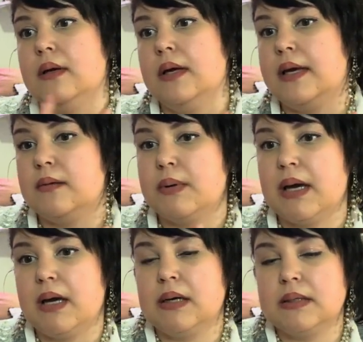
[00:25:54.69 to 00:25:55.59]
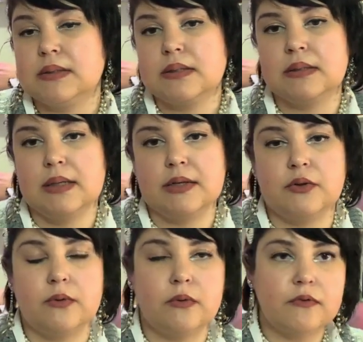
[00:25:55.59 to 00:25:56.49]
handbags, I
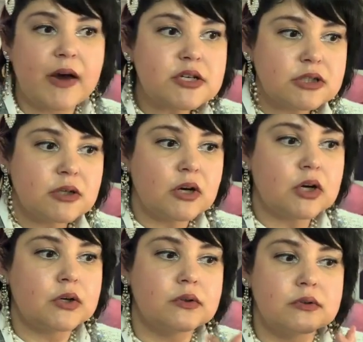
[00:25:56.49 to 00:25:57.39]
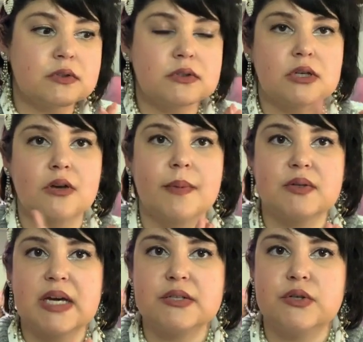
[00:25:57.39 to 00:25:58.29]
do fashion hauls, talk about
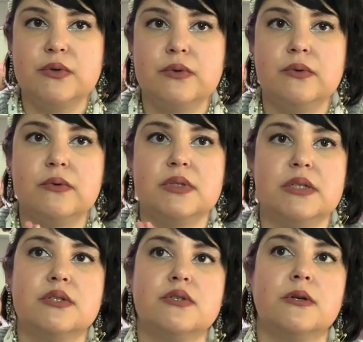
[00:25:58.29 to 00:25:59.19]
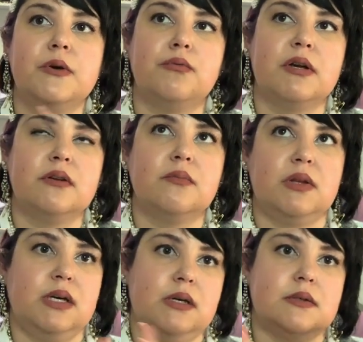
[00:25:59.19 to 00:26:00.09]
tattoos, history, random
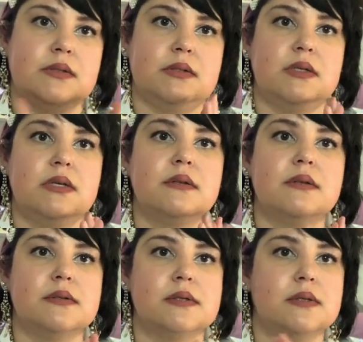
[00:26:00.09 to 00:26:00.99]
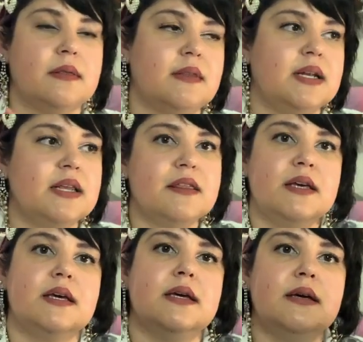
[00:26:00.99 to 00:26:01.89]
things, stuff,
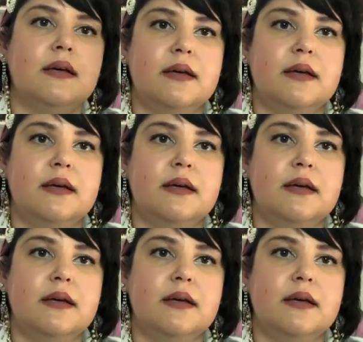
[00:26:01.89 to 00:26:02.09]
anything